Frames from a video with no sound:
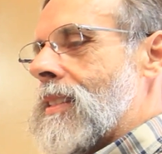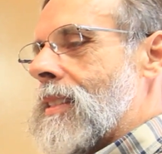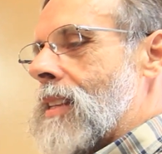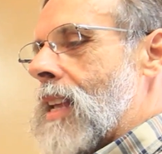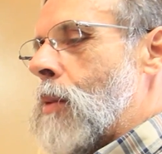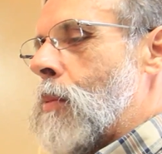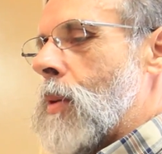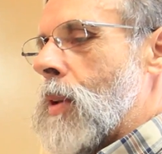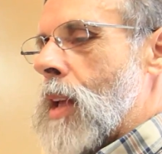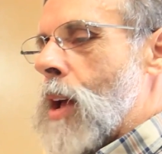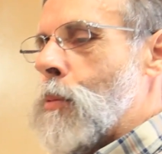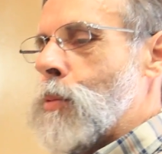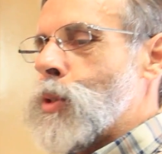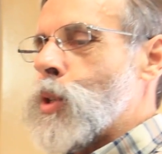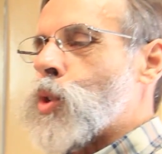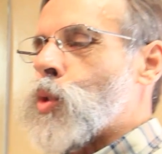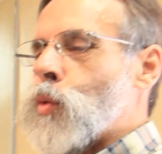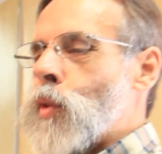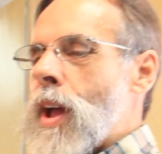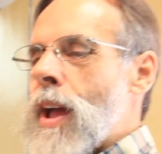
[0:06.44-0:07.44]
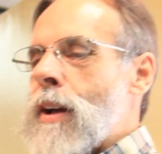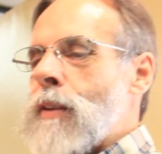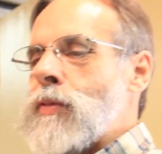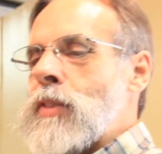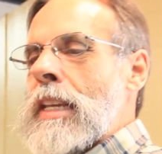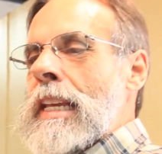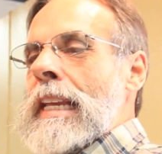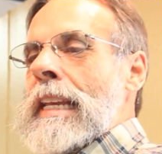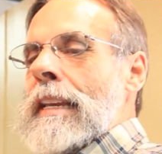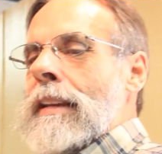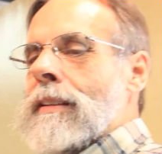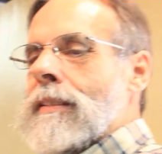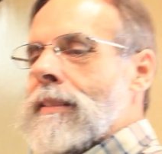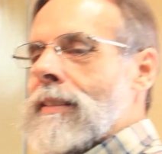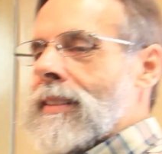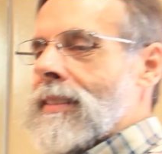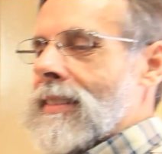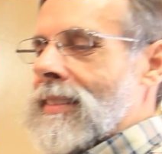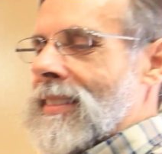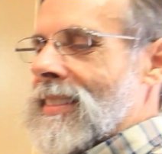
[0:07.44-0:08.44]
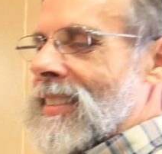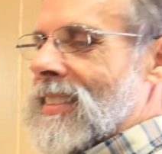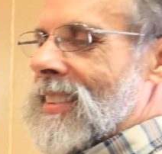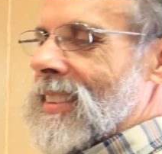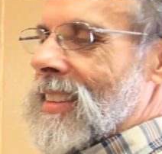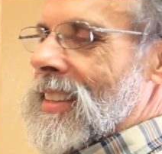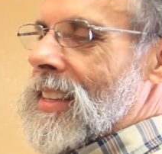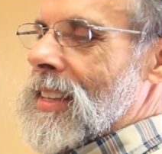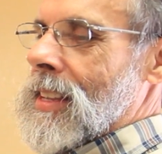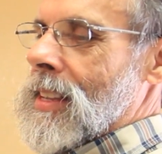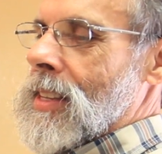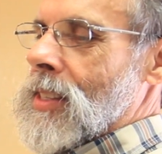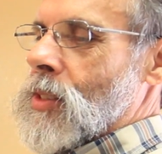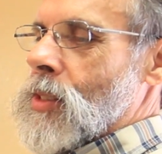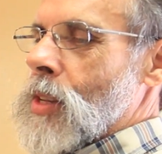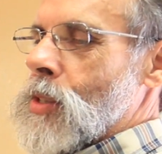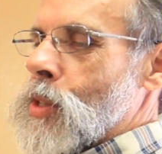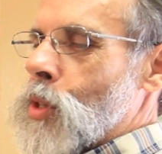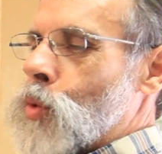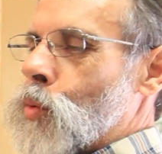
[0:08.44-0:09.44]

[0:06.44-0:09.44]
I'm a hairstylist, and he happens to be a client of